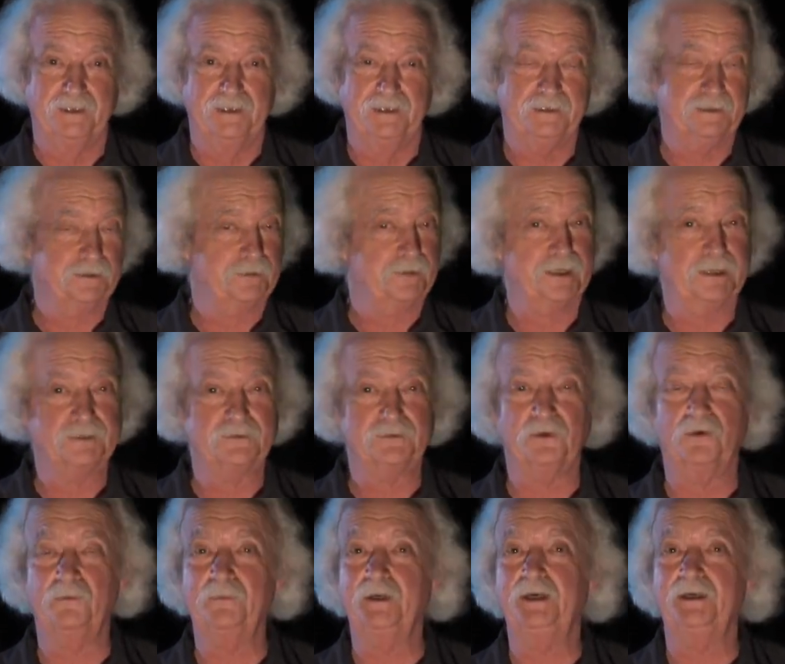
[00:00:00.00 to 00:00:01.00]
until he had
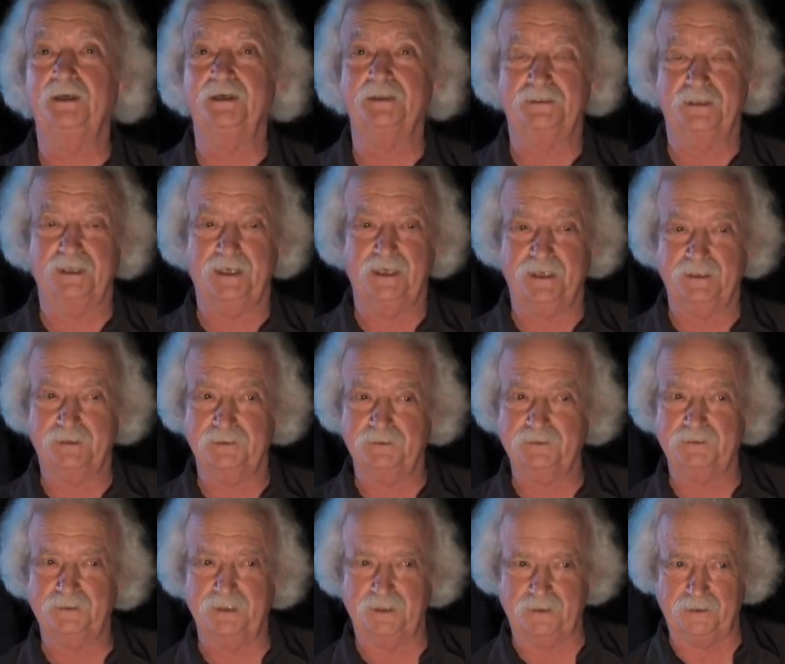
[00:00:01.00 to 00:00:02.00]
so many nuts he had to
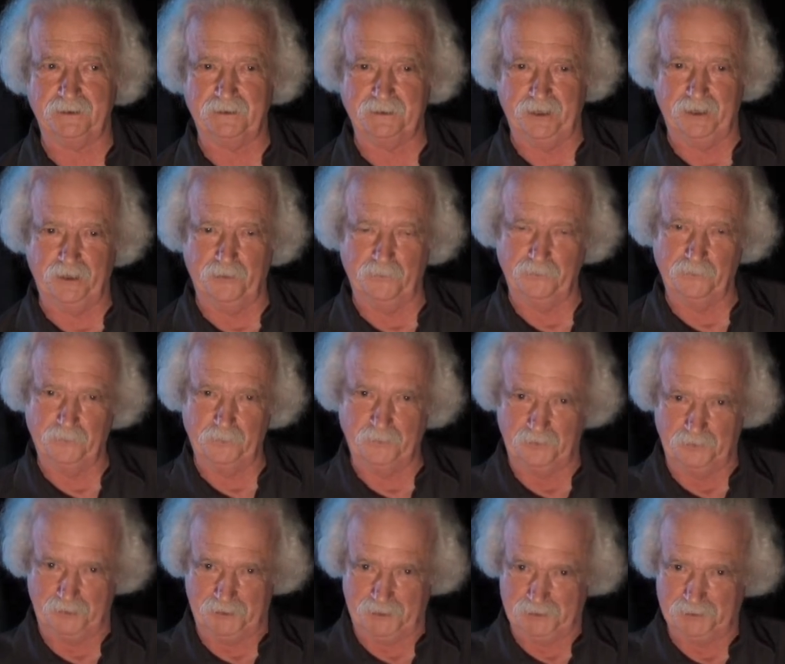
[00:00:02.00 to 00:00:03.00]
set down the
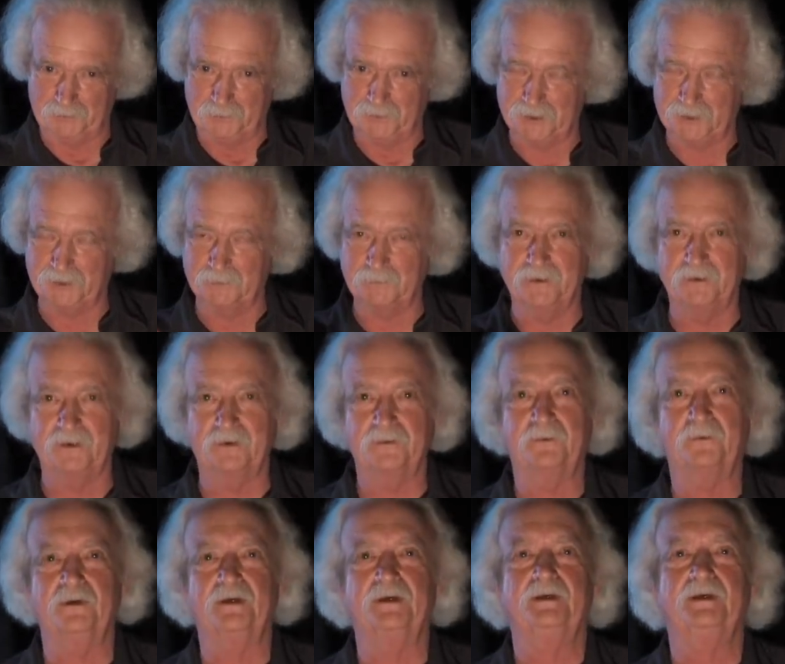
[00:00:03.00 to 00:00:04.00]
birdie to pick up another
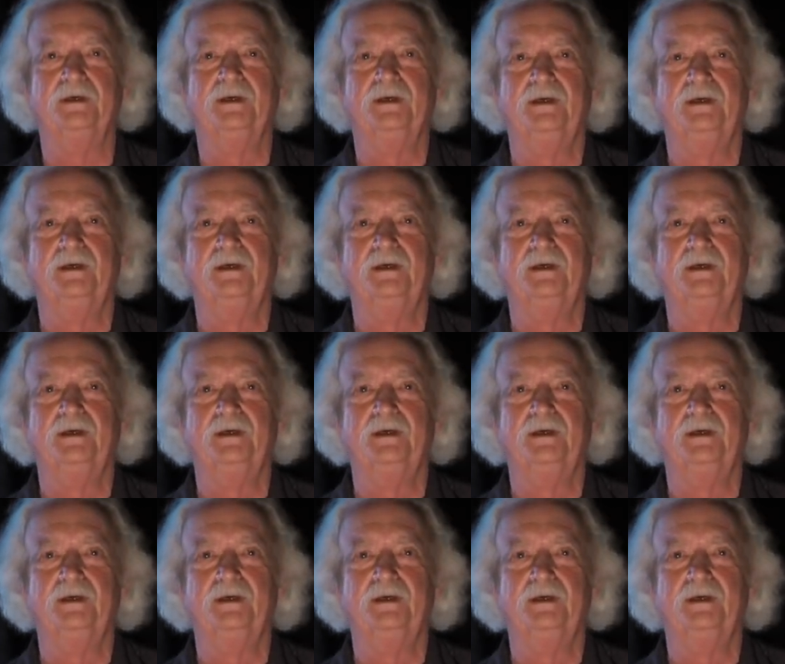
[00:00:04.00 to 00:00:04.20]
one.